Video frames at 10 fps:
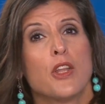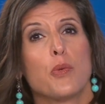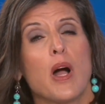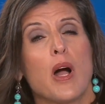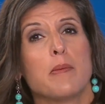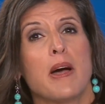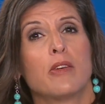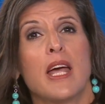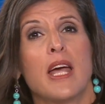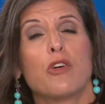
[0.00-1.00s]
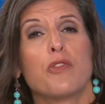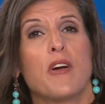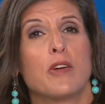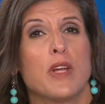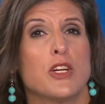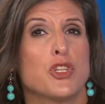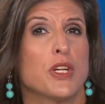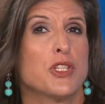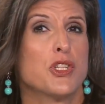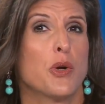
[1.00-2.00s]
The Rocky Mountain Elk
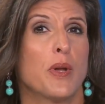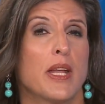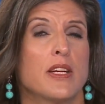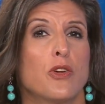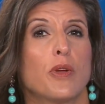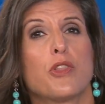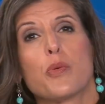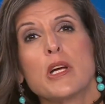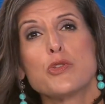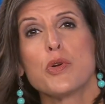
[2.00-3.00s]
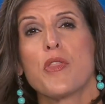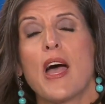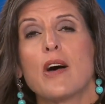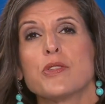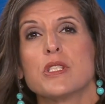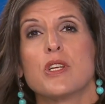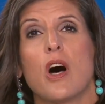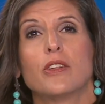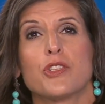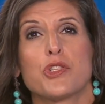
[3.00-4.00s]
Foundation is donating nearly
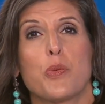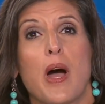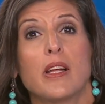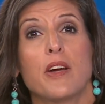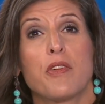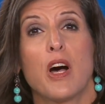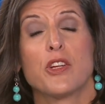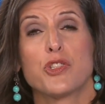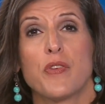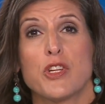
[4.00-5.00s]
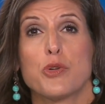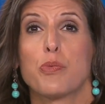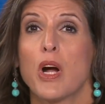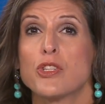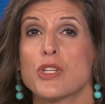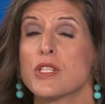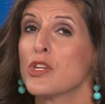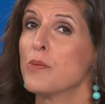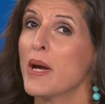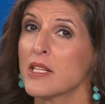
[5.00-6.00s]
$300,000 to wildlife conservation projects
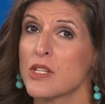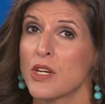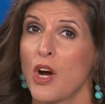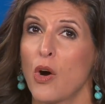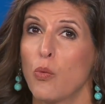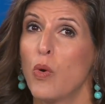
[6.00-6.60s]
in New Mexico,